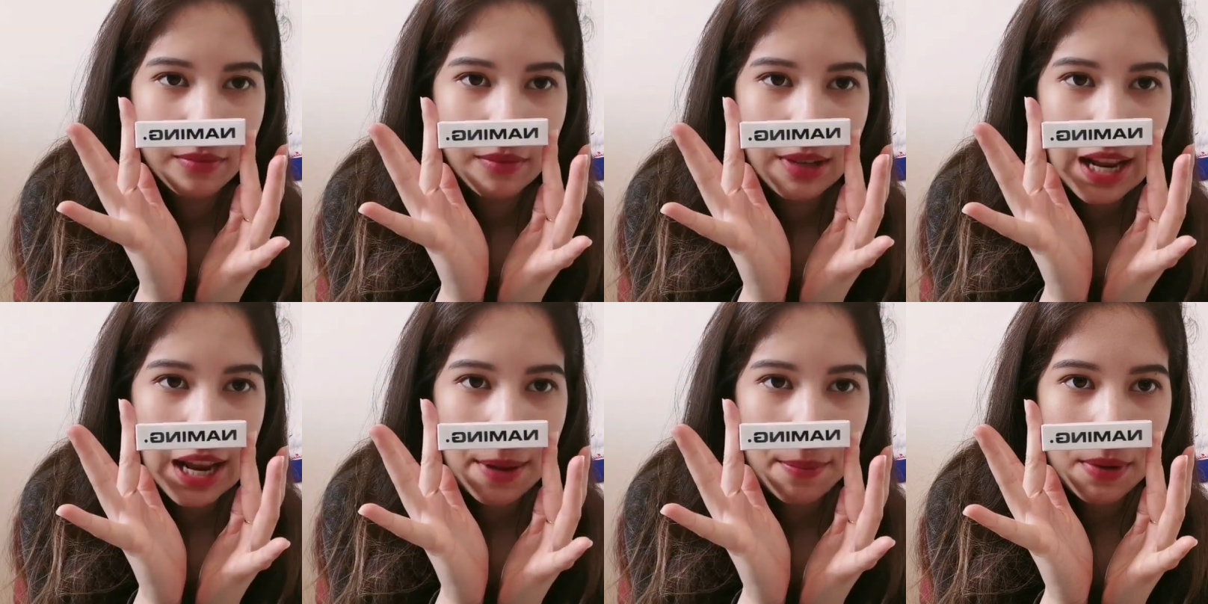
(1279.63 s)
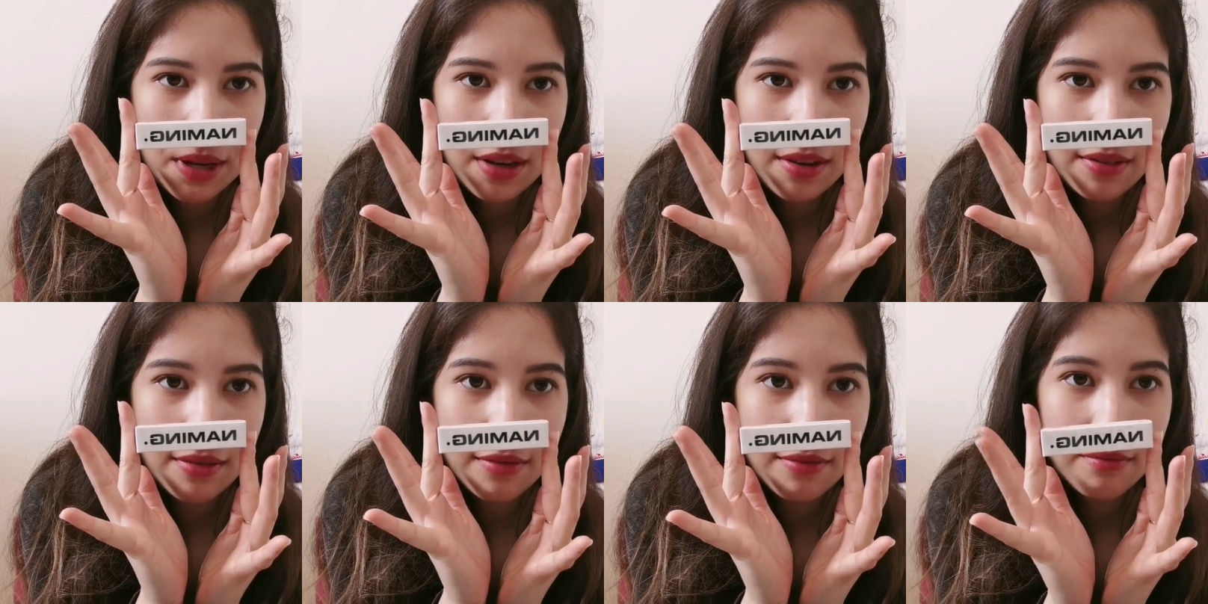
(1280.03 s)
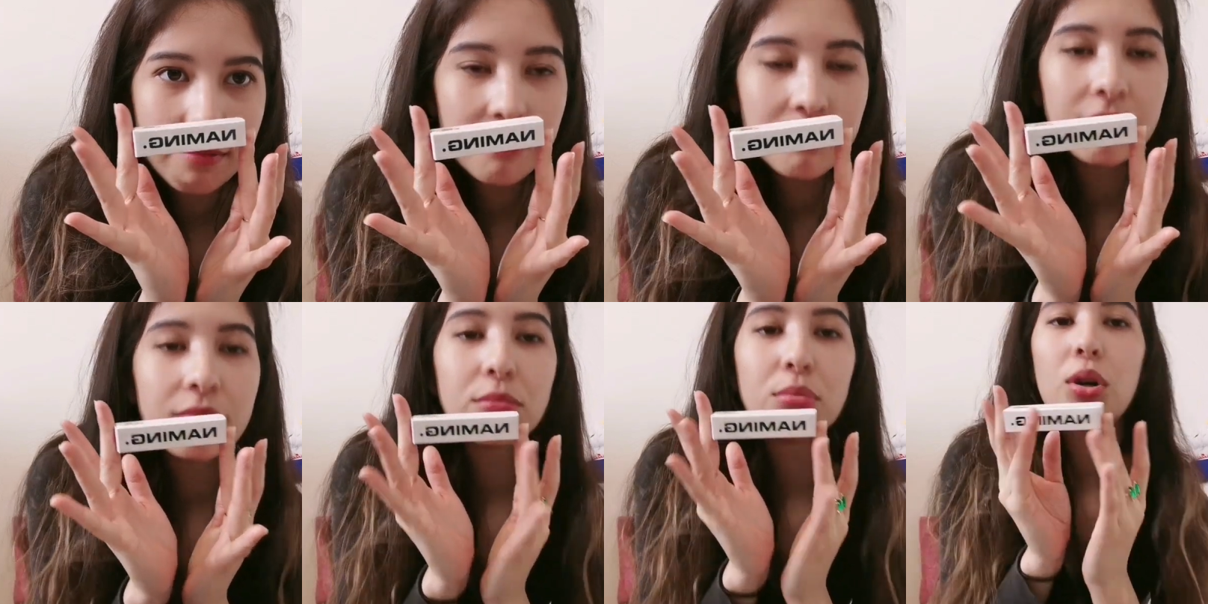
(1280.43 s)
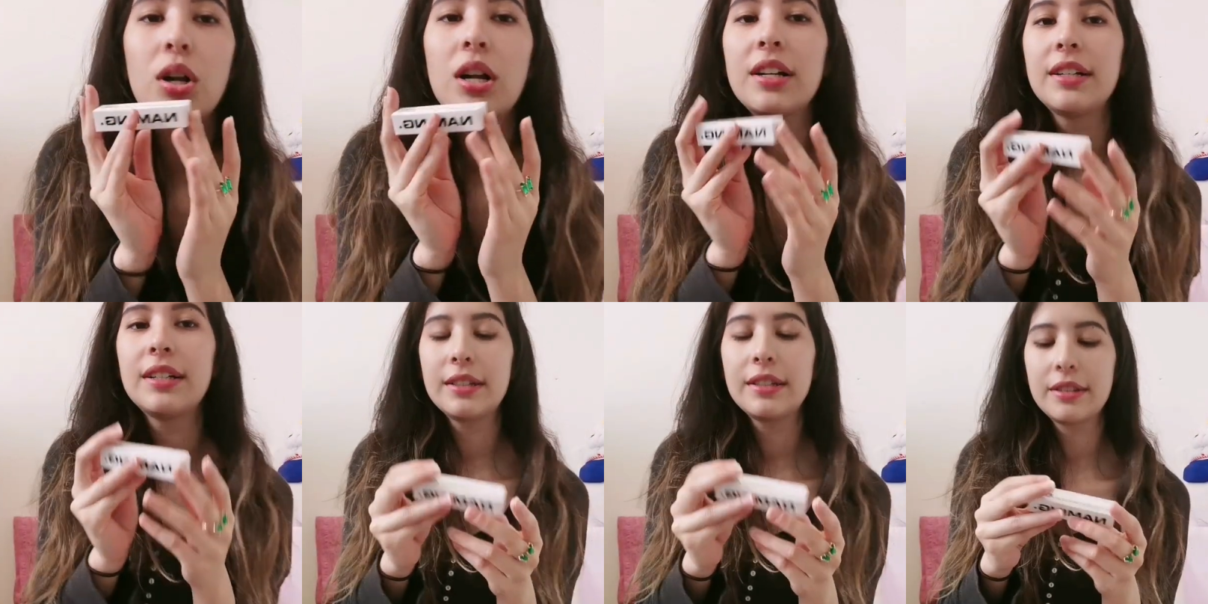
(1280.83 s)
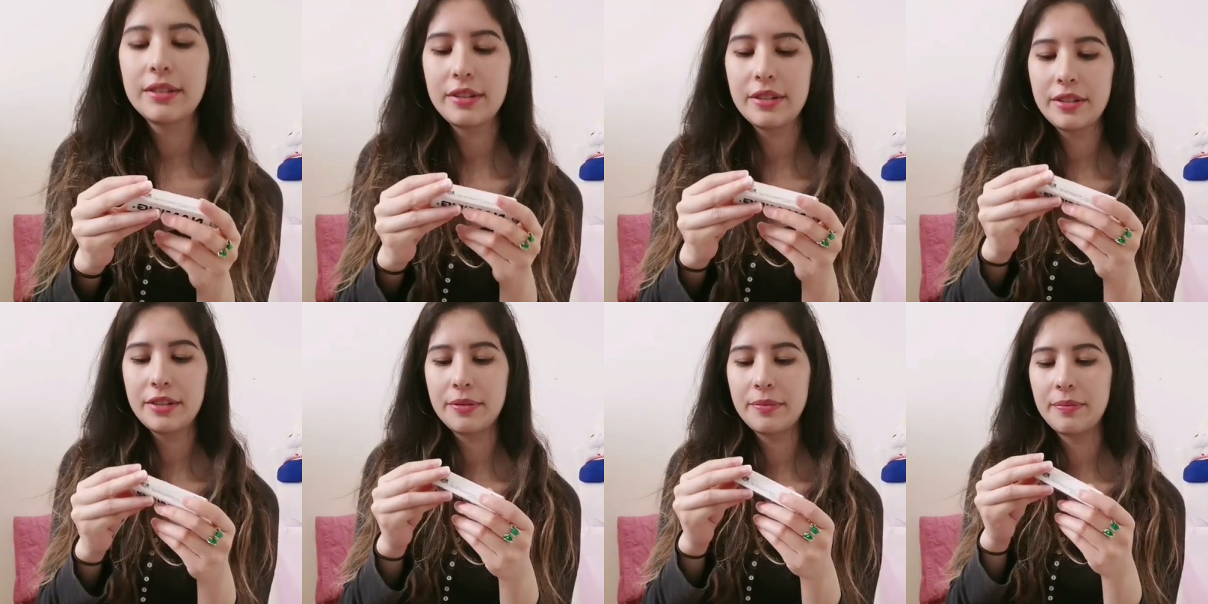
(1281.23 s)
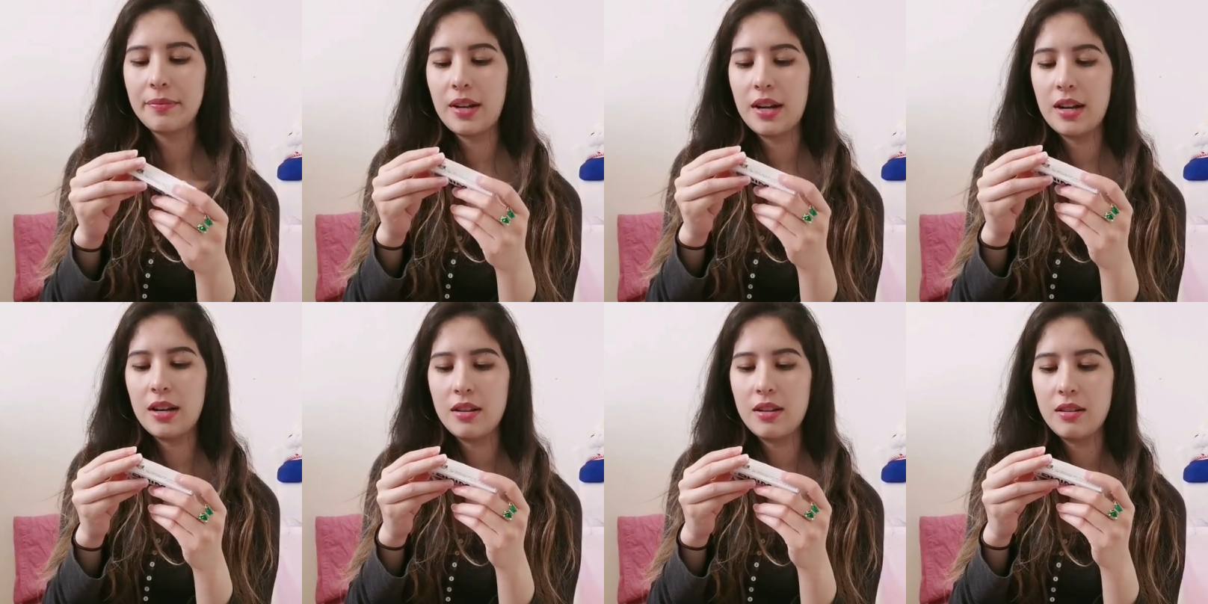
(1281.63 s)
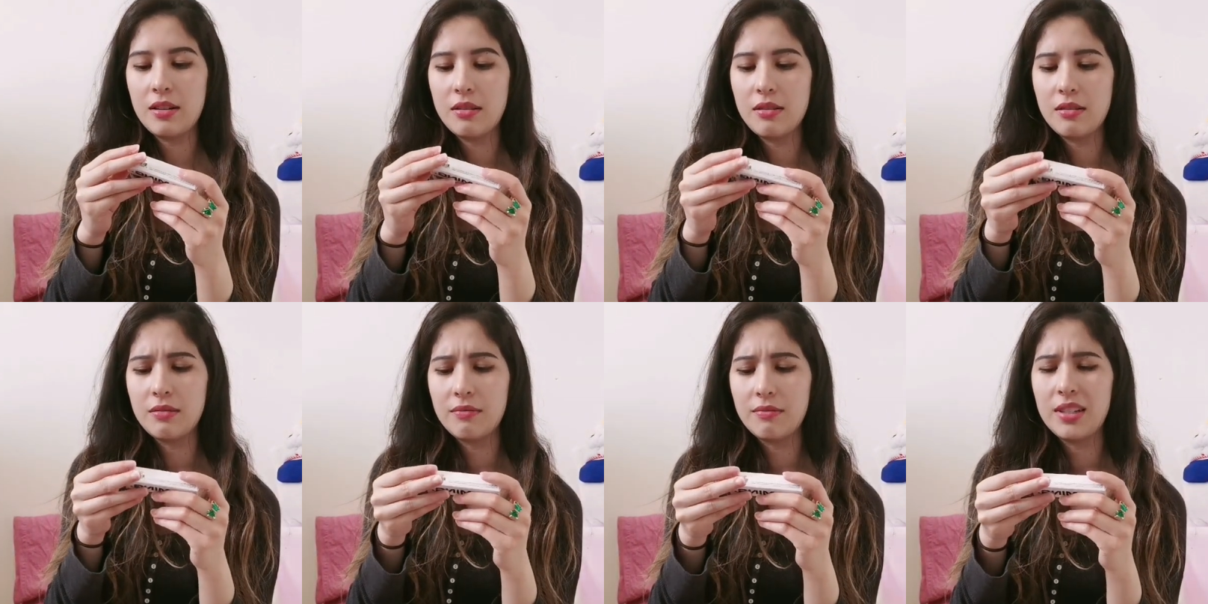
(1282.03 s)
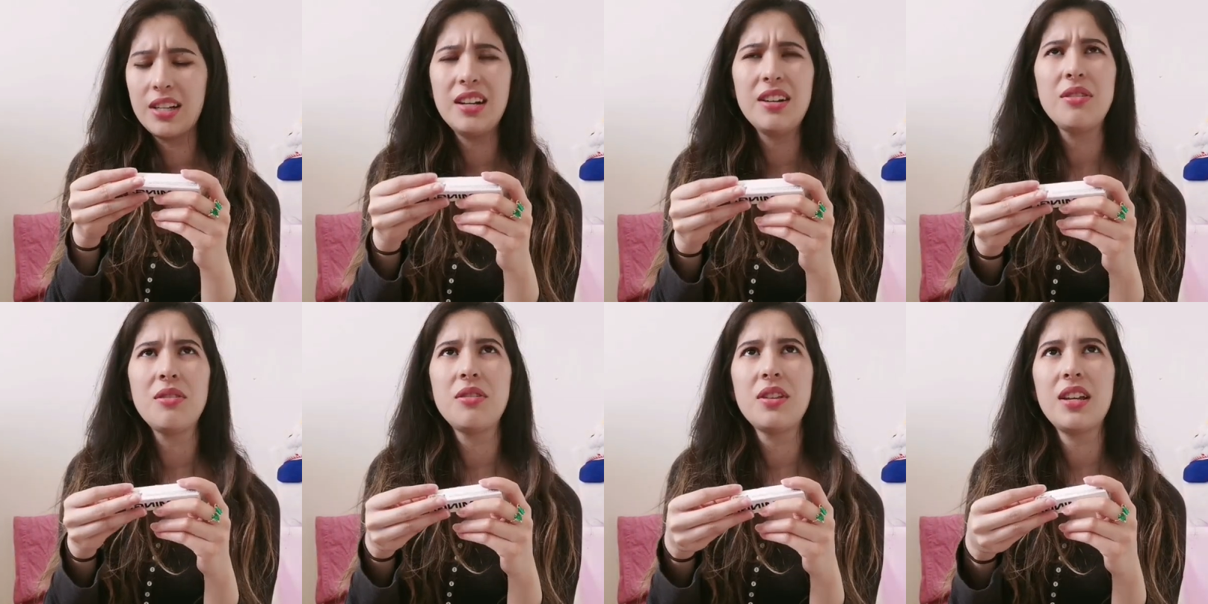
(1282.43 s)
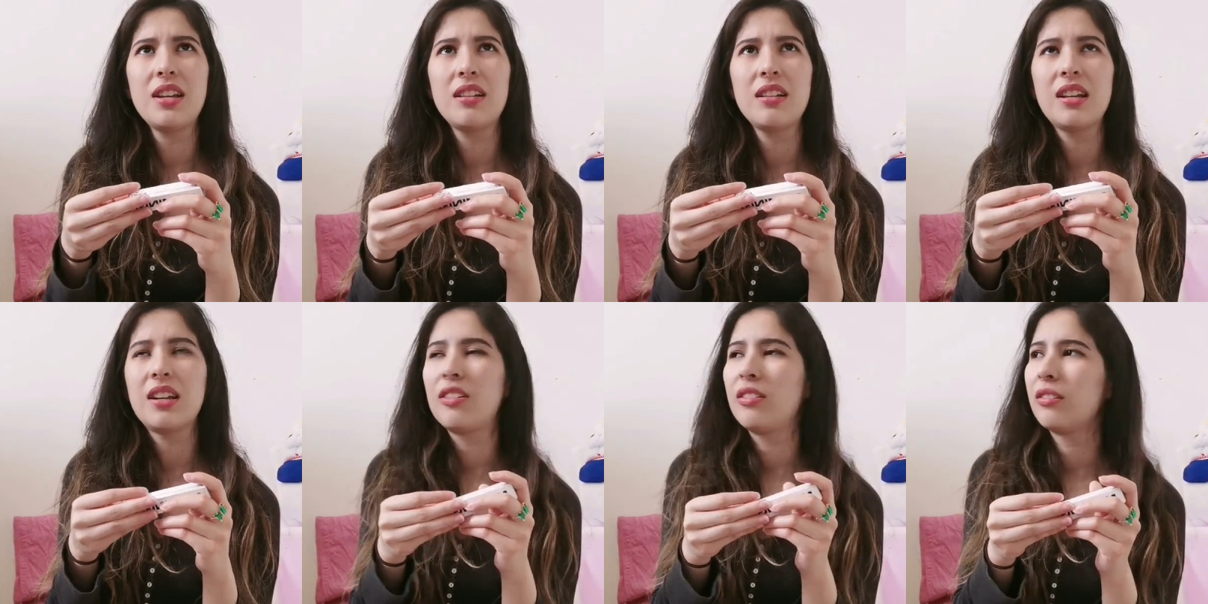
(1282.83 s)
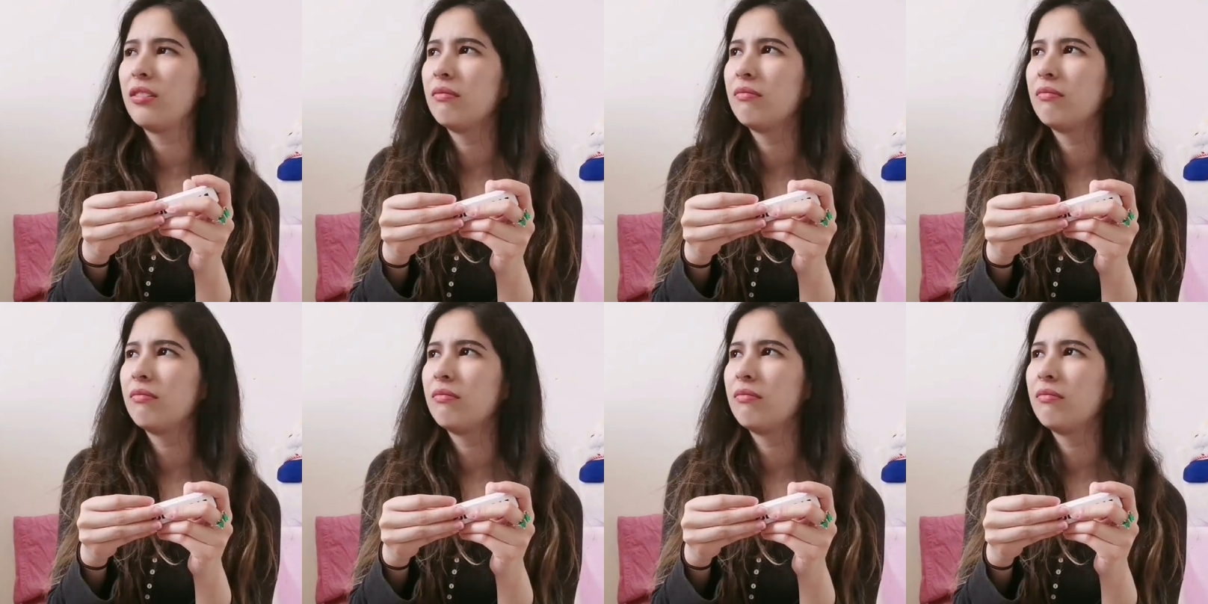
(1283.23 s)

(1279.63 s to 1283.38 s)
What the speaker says: namming product. Did I know that? I